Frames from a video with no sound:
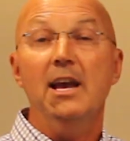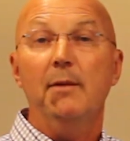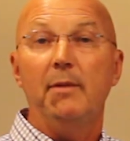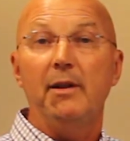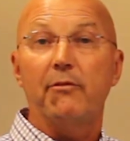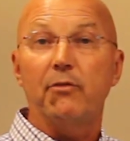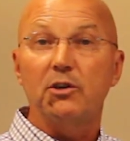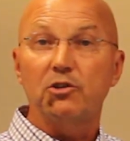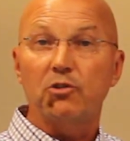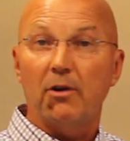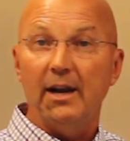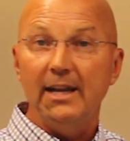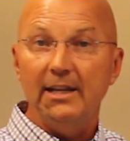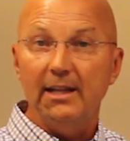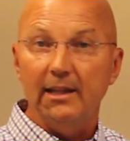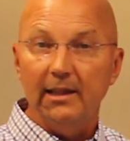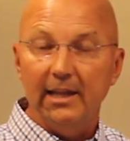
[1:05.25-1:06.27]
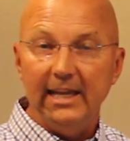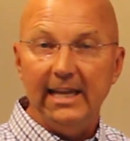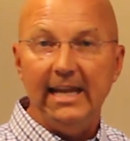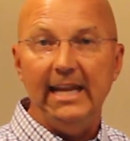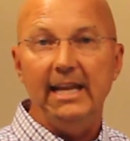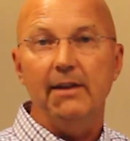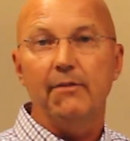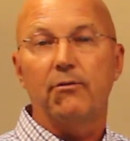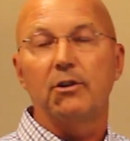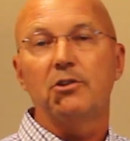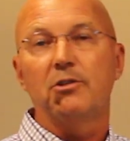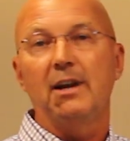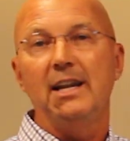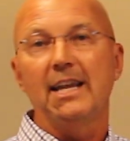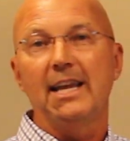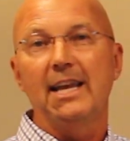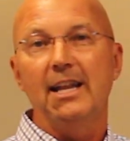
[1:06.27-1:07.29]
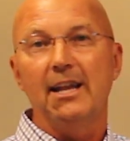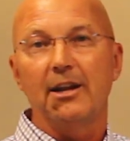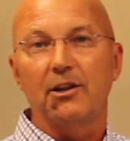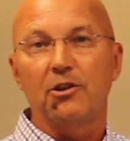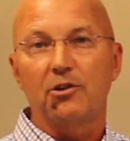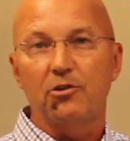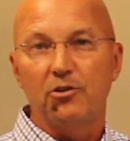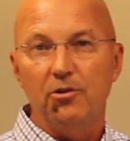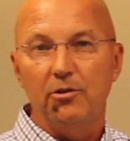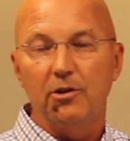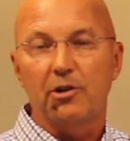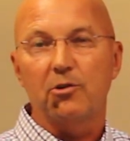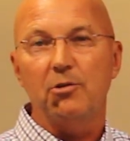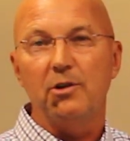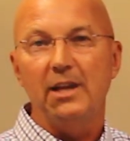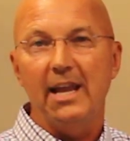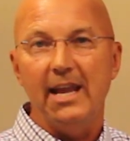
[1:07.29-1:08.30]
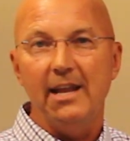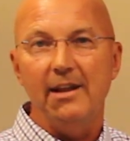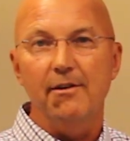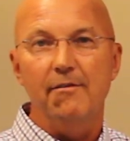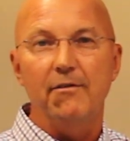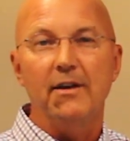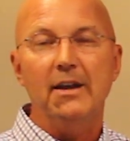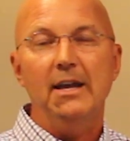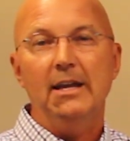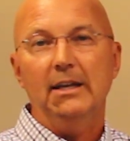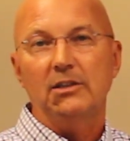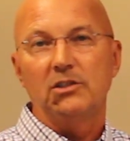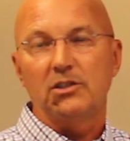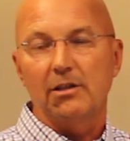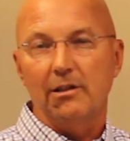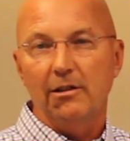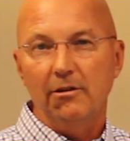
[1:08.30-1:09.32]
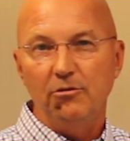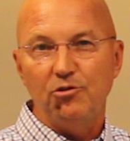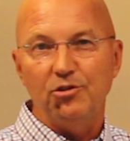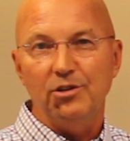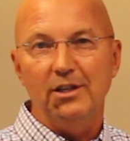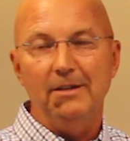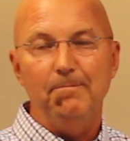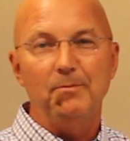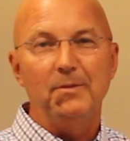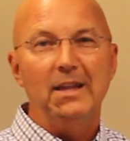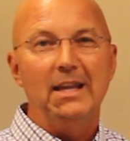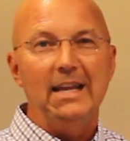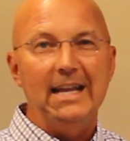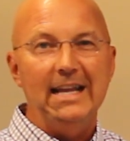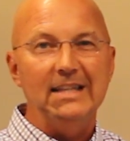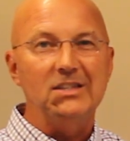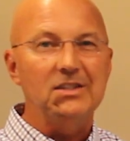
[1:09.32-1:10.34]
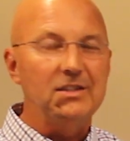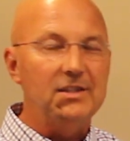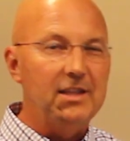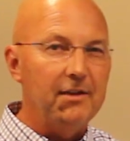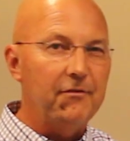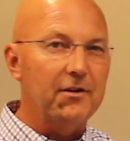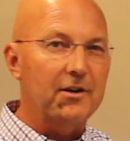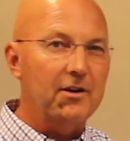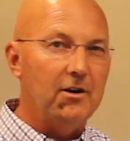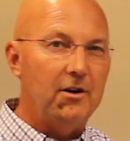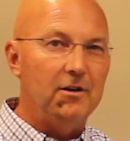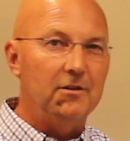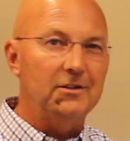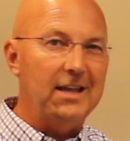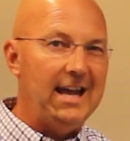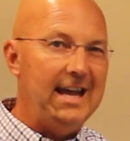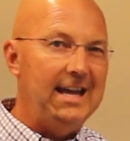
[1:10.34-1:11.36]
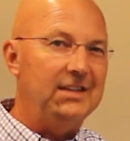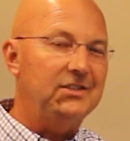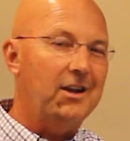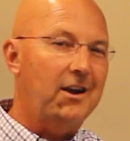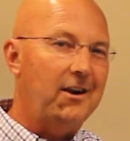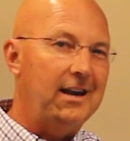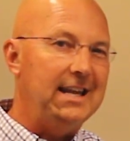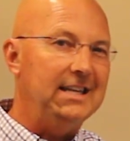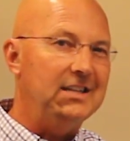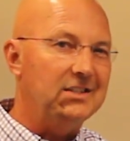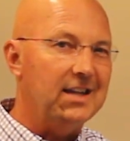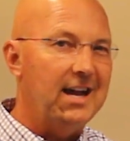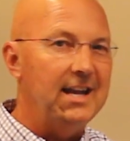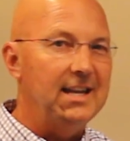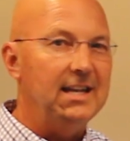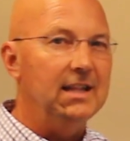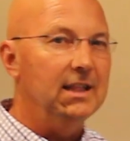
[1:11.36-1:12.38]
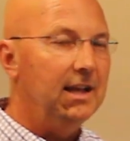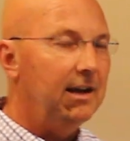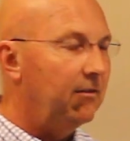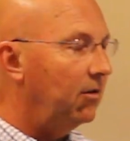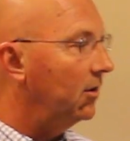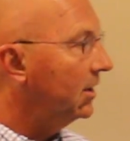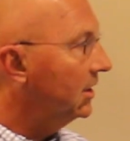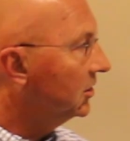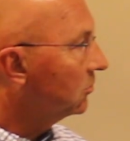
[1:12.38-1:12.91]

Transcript: But if we're trying to lead, if we're trying to get to a creative solution, it's difficult as our anxiety level